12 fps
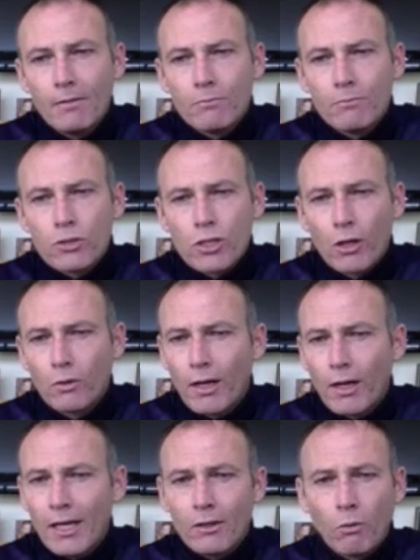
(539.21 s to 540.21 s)

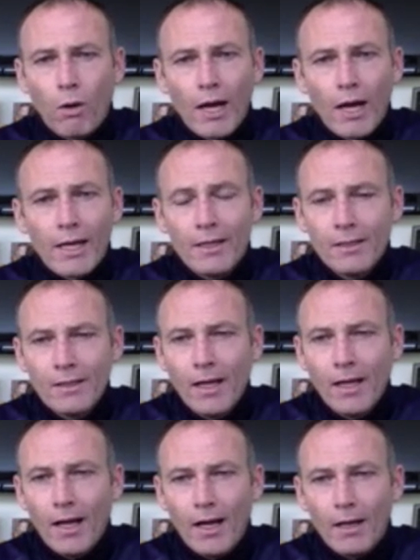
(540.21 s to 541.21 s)
So either way,
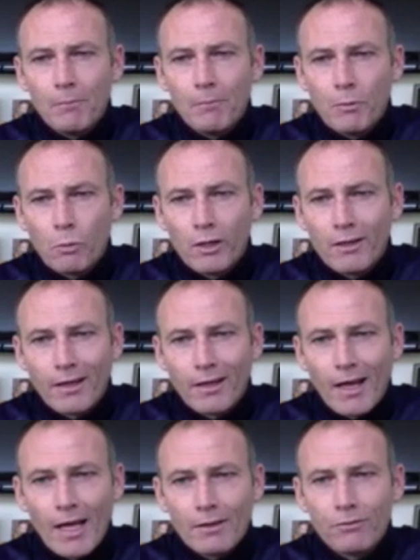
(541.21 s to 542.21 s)
we're either going
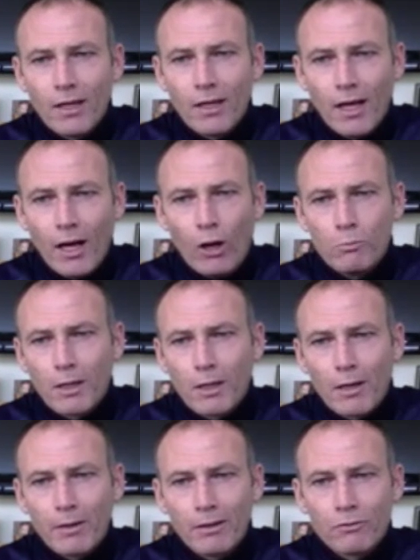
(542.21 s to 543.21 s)
to have a
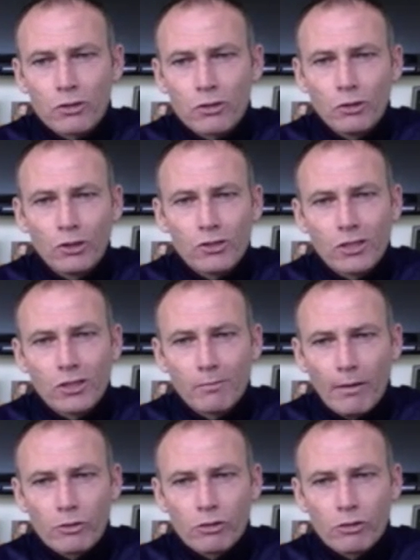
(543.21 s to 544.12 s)
homecoming of sorts, and I'm